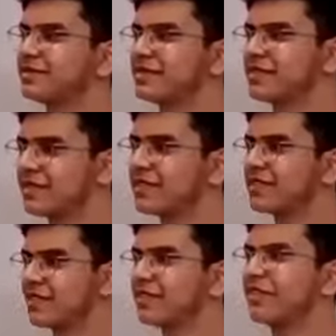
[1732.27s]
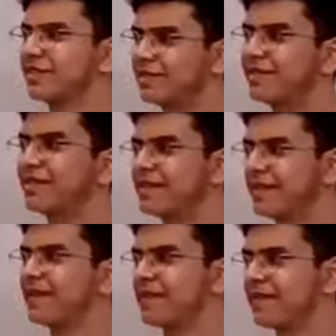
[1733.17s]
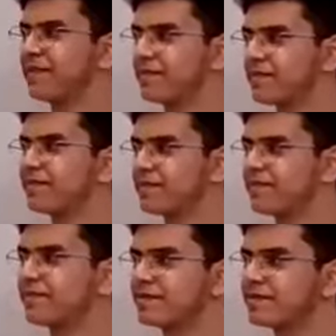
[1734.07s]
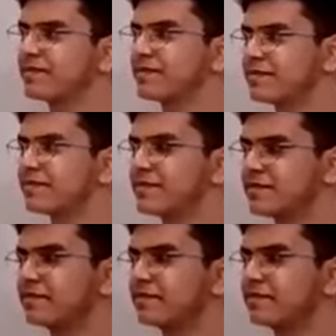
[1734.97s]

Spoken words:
(not speaking)